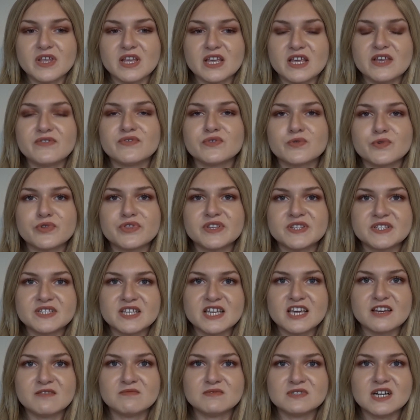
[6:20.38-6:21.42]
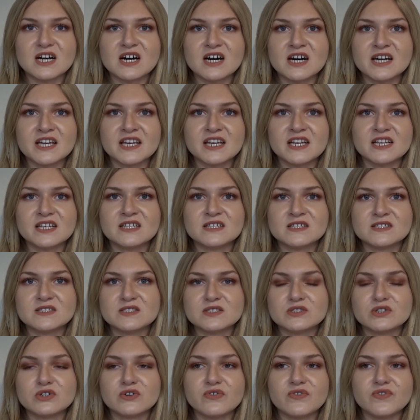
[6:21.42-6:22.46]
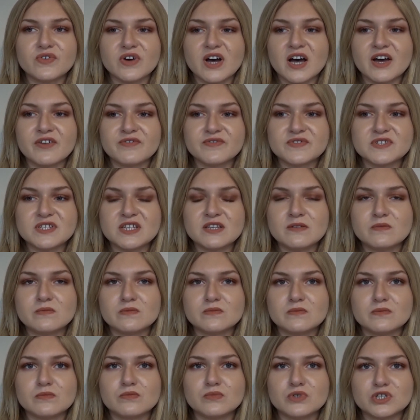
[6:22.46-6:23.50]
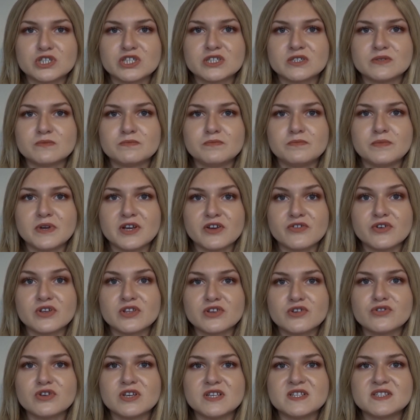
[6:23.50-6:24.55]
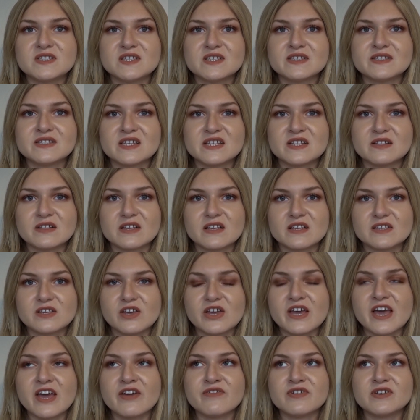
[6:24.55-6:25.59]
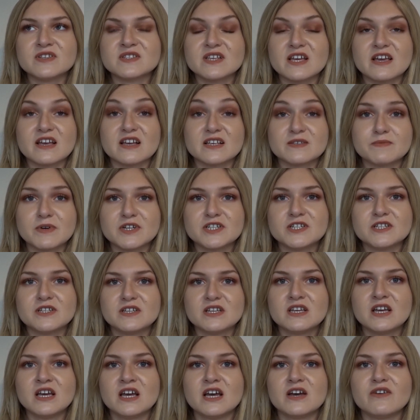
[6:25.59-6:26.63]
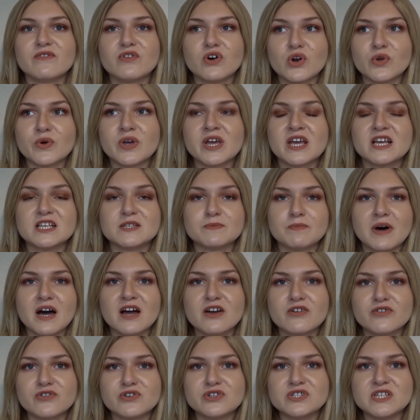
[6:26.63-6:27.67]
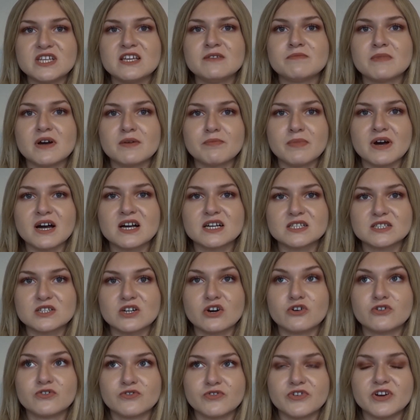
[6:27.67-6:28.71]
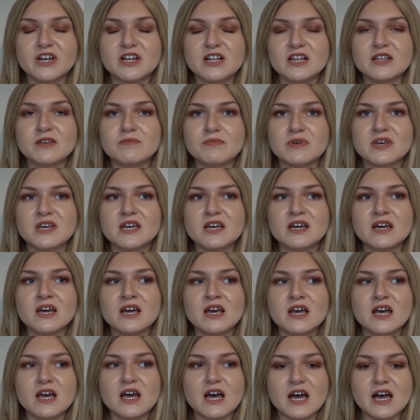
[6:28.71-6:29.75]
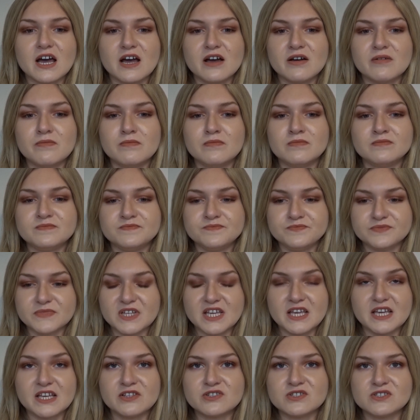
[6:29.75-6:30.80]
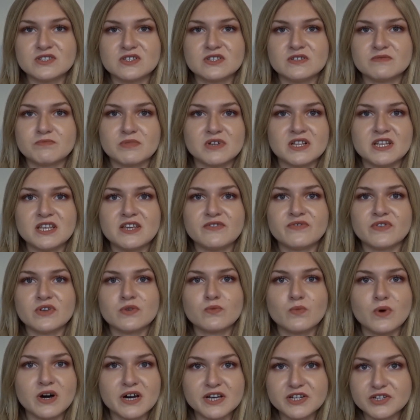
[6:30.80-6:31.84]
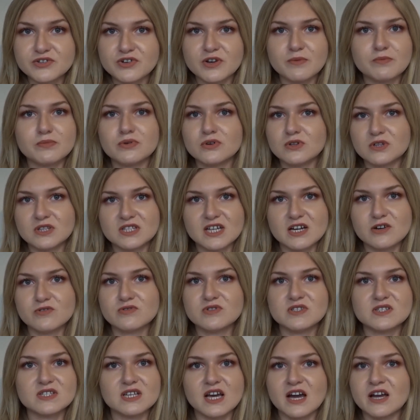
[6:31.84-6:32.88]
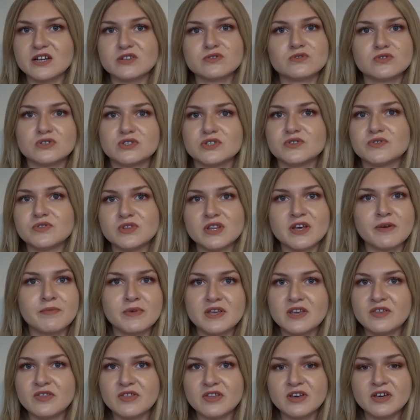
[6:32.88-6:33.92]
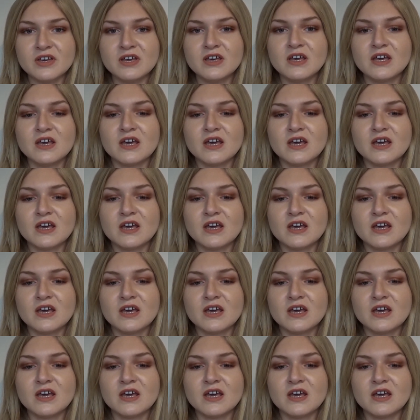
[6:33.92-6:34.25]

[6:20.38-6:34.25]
even with the same diet and stuff, I've seen much bigger increases in areas like, especially following his back routine, my back's gotten really big. He doesn't believe in wide grip pull downs. I don't do them either.